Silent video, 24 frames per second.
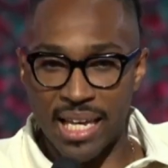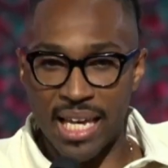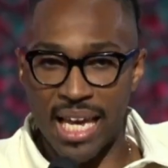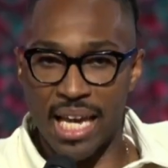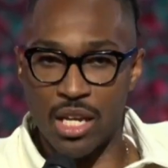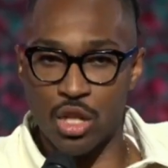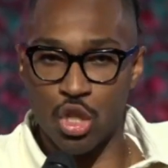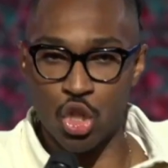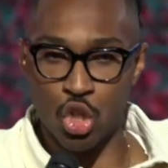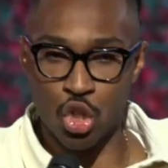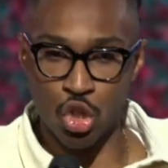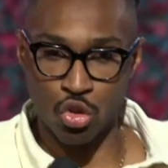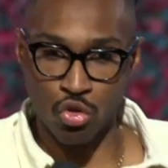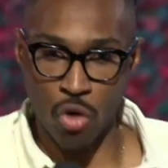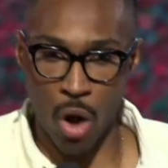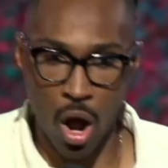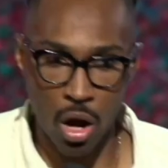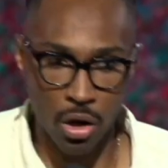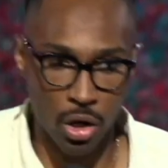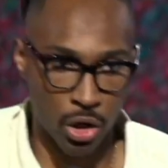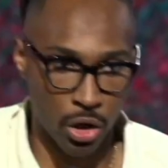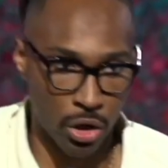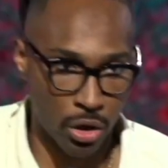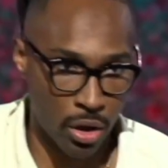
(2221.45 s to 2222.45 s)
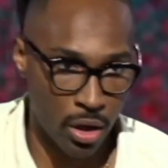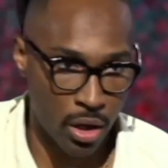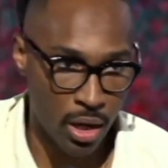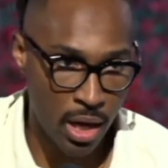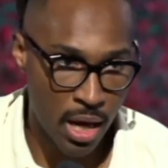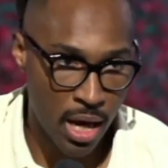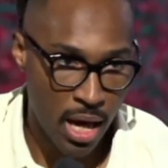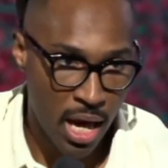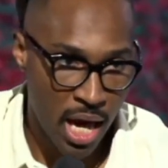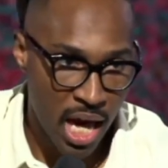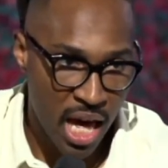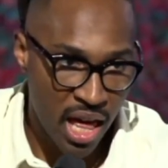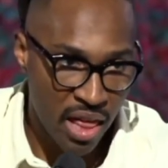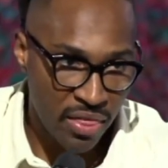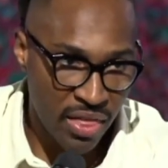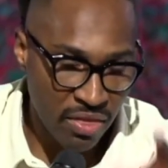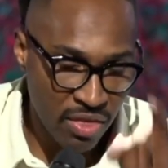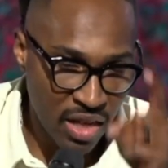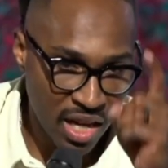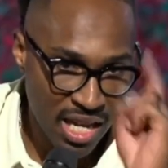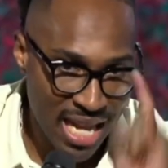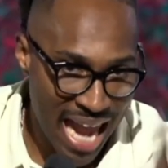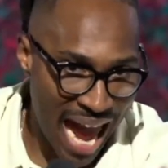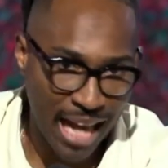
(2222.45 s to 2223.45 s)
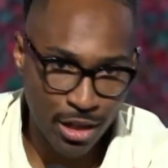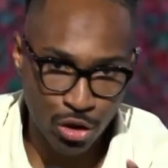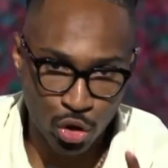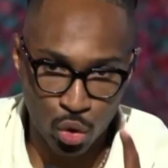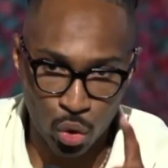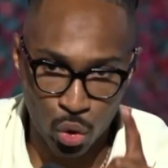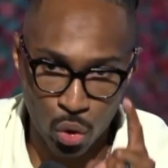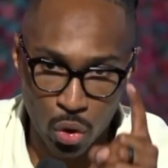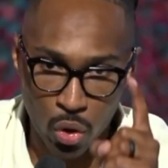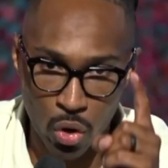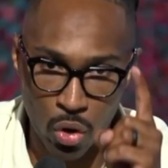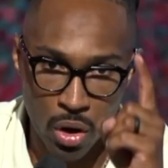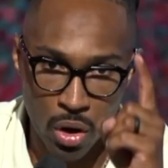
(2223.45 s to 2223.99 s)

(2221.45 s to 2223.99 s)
is stronger than the natural